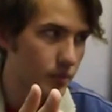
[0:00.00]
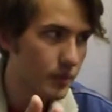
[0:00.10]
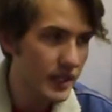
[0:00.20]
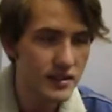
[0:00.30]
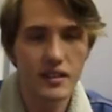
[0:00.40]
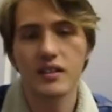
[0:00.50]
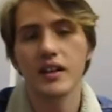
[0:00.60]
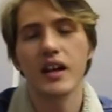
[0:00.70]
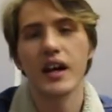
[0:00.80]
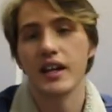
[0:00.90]

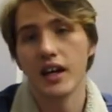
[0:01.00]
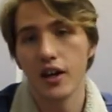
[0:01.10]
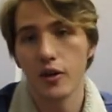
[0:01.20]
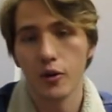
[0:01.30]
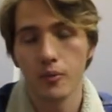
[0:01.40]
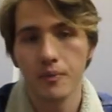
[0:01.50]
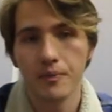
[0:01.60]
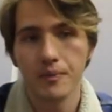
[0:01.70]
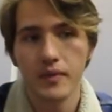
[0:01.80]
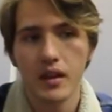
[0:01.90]
Basically, I got home,
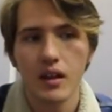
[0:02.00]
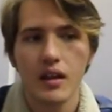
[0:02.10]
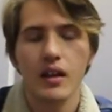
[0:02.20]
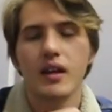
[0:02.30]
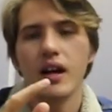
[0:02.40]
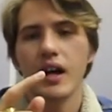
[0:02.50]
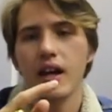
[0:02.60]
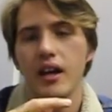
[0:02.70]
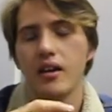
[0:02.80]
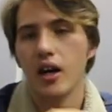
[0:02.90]

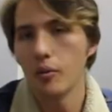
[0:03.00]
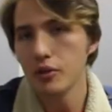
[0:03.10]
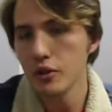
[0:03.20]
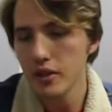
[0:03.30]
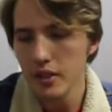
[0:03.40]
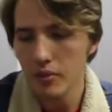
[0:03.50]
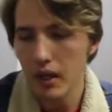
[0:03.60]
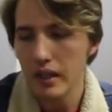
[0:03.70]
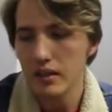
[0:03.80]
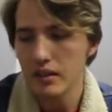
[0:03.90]
I uploaded
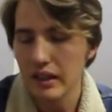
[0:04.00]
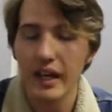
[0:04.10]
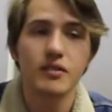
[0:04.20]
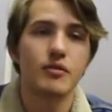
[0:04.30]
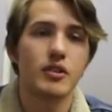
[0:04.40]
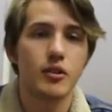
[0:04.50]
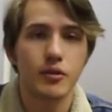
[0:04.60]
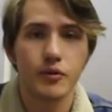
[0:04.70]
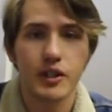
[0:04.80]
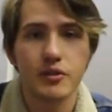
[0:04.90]
my last video
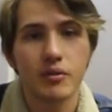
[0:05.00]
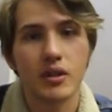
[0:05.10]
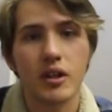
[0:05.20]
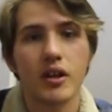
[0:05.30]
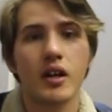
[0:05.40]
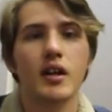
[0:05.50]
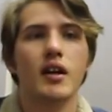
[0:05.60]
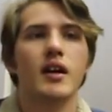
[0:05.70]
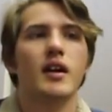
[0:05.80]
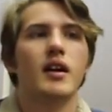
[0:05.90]
of freshman year.
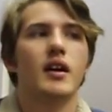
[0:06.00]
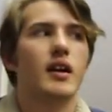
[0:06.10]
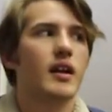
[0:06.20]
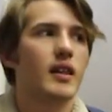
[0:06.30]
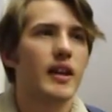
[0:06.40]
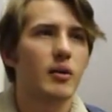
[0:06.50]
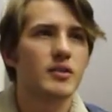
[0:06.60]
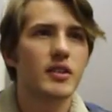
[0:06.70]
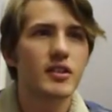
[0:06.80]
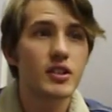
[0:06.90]
That
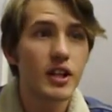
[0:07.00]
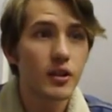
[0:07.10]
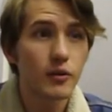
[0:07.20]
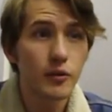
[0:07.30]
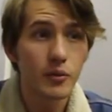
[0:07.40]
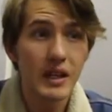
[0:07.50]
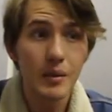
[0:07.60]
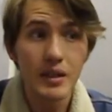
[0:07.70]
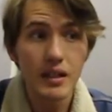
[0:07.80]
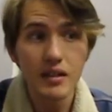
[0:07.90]
was on the channel for
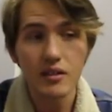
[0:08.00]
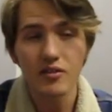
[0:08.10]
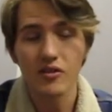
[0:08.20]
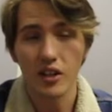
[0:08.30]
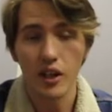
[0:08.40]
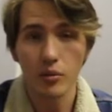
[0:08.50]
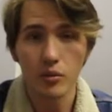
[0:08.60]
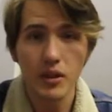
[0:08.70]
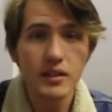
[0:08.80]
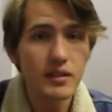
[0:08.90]
maybe a couple
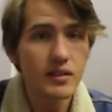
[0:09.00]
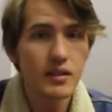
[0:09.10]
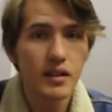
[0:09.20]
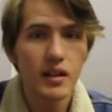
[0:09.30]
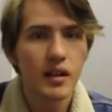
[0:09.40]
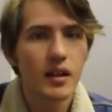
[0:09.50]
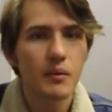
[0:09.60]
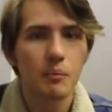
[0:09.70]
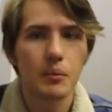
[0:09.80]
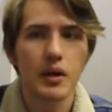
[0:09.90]
months,
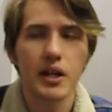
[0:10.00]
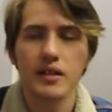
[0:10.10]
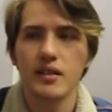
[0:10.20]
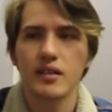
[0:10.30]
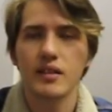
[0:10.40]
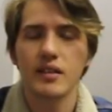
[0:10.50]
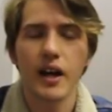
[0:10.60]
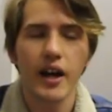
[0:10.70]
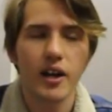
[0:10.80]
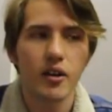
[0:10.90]
but
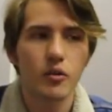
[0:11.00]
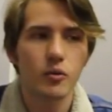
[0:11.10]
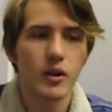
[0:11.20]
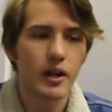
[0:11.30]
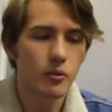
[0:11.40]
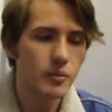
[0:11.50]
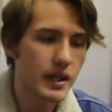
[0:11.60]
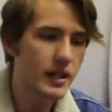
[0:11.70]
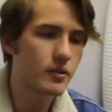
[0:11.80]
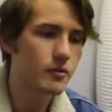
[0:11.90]
when I went
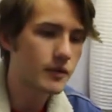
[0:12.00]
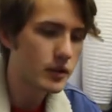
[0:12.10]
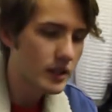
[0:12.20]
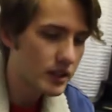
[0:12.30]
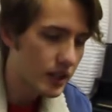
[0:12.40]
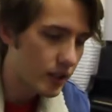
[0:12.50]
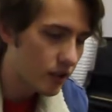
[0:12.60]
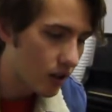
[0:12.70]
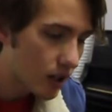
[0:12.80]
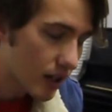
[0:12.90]
back and reviewed it later
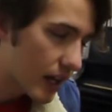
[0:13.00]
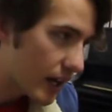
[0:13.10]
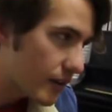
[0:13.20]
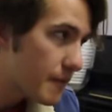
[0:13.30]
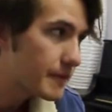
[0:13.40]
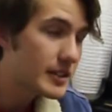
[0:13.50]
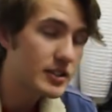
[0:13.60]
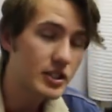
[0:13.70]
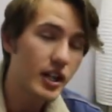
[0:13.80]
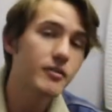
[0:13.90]
on, I
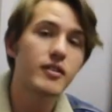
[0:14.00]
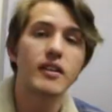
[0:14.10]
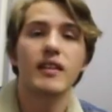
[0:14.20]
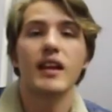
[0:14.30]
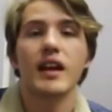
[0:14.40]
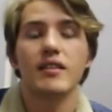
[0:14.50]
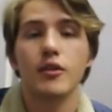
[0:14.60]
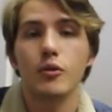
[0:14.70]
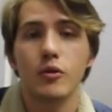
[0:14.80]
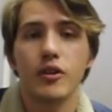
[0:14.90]
discovered that
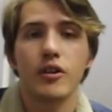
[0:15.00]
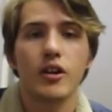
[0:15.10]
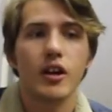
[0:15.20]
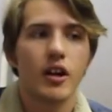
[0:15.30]
the